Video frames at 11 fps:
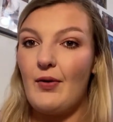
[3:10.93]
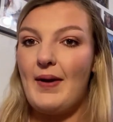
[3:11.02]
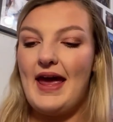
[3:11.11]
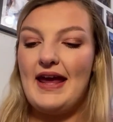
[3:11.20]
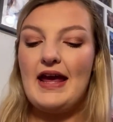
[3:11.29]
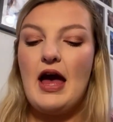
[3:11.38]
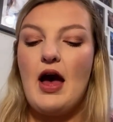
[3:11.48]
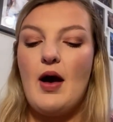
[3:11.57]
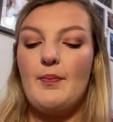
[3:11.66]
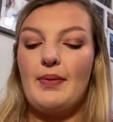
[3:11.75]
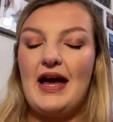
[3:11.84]
way,
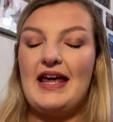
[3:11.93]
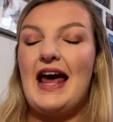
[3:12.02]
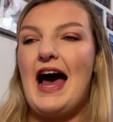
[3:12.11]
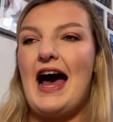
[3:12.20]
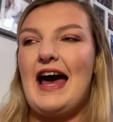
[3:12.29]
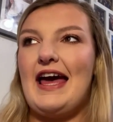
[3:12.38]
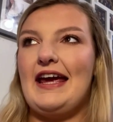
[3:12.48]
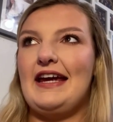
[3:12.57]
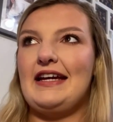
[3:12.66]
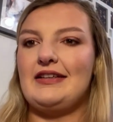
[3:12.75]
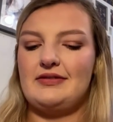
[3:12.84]
but
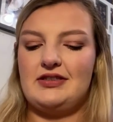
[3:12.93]
I